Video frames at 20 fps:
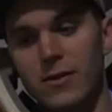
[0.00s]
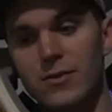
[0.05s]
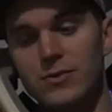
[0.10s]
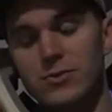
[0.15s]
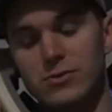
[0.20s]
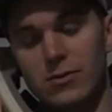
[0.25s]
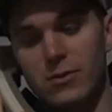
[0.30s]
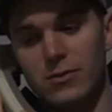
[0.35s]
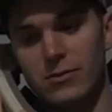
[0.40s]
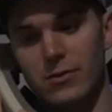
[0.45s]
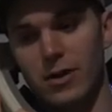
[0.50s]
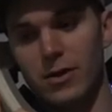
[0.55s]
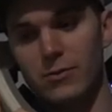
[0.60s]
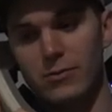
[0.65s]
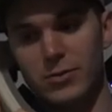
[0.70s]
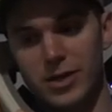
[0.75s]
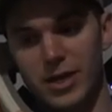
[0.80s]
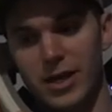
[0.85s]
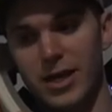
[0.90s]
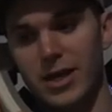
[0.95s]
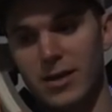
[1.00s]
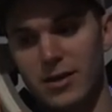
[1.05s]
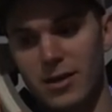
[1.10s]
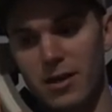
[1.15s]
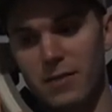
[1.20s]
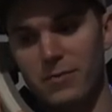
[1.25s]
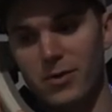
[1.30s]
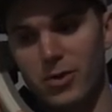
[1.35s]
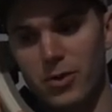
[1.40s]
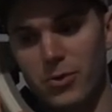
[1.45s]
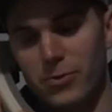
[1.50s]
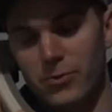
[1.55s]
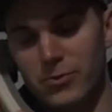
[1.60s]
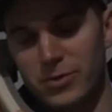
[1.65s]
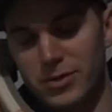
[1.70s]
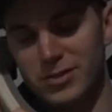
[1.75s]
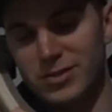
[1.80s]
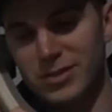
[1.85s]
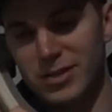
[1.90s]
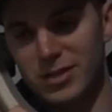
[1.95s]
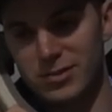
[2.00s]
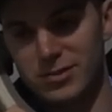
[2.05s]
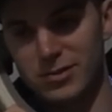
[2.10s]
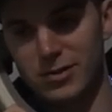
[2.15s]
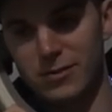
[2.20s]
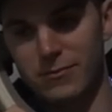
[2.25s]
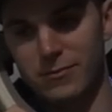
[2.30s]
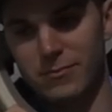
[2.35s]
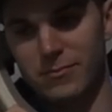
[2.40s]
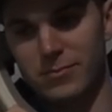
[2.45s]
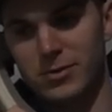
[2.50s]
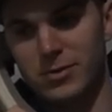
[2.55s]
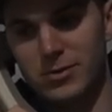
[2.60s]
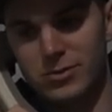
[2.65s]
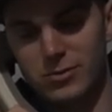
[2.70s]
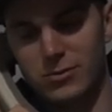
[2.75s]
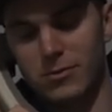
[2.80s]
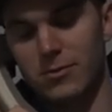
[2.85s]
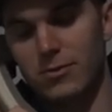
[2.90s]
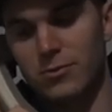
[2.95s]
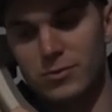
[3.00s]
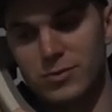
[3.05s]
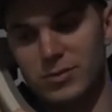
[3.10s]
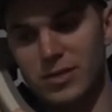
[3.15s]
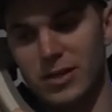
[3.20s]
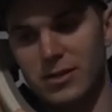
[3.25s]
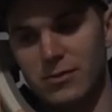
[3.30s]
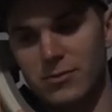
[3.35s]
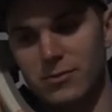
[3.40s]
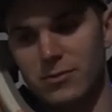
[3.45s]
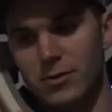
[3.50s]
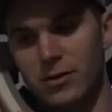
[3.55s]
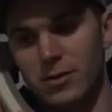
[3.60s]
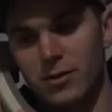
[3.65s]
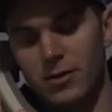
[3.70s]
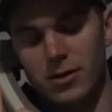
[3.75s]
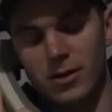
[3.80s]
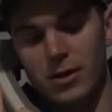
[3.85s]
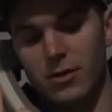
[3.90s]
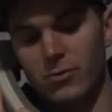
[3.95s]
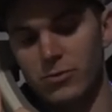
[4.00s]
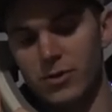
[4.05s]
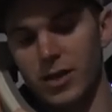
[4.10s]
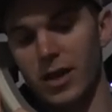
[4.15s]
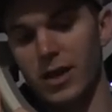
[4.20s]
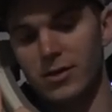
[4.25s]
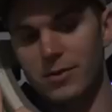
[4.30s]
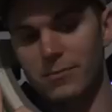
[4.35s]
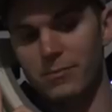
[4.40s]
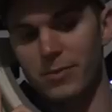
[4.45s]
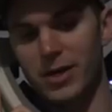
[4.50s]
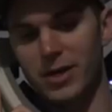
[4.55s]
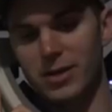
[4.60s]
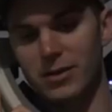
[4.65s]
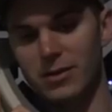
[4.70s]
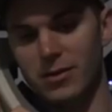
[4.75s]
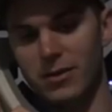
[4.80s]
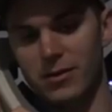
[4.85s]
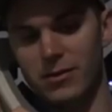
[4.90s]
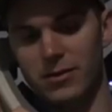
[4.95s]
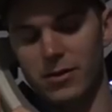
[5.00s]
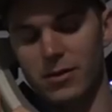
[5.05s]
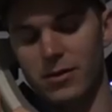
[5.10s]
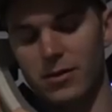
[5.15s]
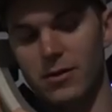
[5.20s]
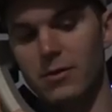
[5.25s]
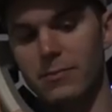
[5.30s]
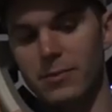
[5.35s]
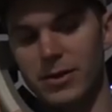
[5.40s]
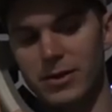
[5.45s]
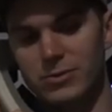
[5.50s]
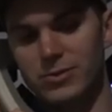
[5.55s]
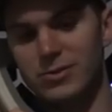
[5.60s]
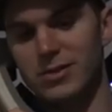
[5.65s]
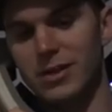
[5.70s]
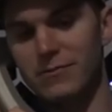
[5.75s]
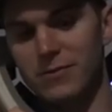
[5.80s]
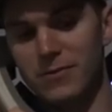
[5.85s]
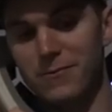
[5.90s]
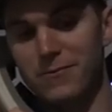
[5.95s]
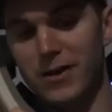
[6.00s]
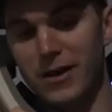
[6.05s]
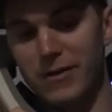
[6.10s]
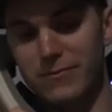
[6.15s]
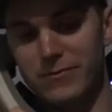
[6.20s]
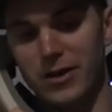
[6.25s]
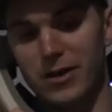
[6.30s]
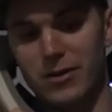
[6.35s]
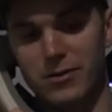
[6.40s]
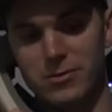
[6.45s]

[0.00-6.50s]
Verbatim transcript: So I went ahead and I bought 36 of them because they were on sale, and I only had to pay uh, about $75.